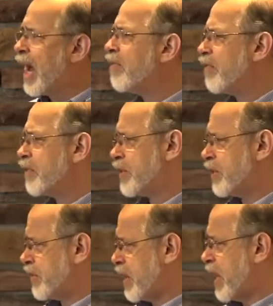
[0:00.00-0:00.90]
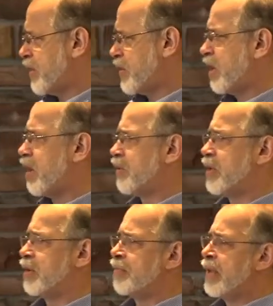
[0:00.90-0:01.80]
conferences that I should go
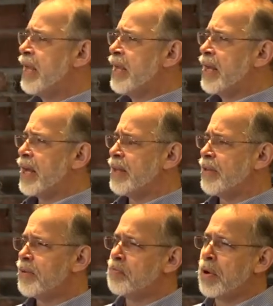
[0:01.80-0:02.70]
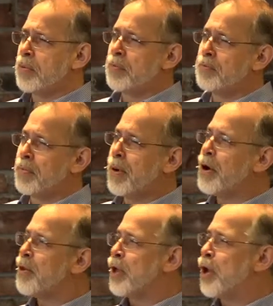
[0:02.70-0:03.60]
to. Uh,
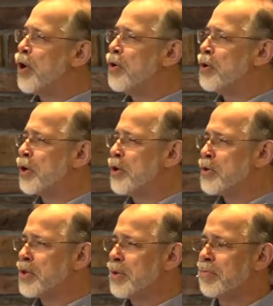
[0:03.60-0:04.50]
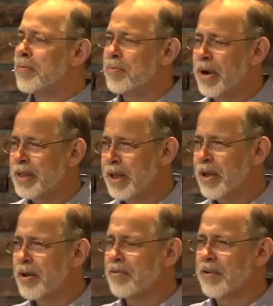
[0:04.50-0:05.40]
part of the code, you can usually break the
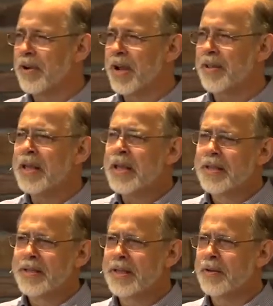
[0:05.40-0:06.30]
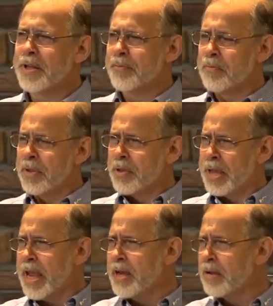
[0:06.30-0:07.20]
code, figure out, they said, you know,
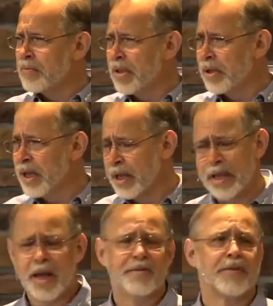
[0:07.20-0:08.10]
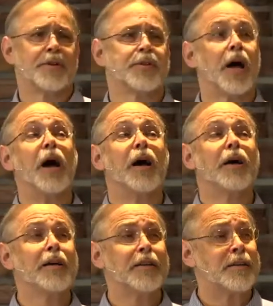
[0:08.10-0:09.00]
kingdom building conference.
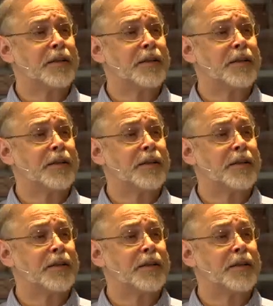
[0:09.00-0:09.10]
Oh.